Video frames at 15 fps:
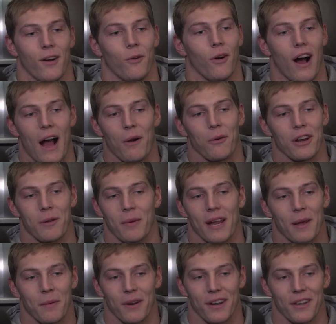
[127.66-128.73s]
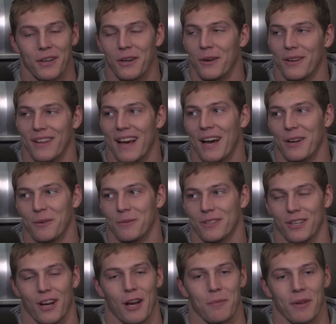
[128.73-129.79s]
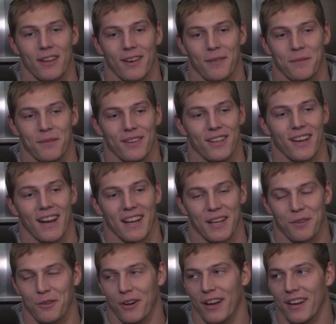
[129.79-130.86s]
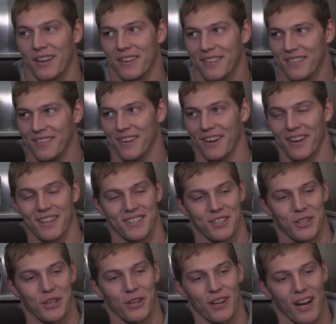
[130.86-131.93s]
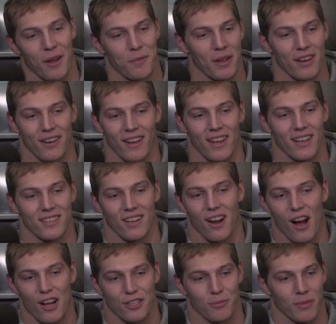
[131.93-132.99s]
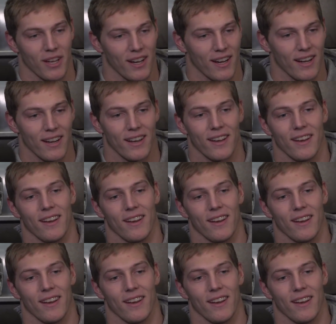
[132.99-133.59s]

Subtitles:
Well, I wouldn't have been able to do it without him. So, you got to give credit where it's due. He's an awesome guy.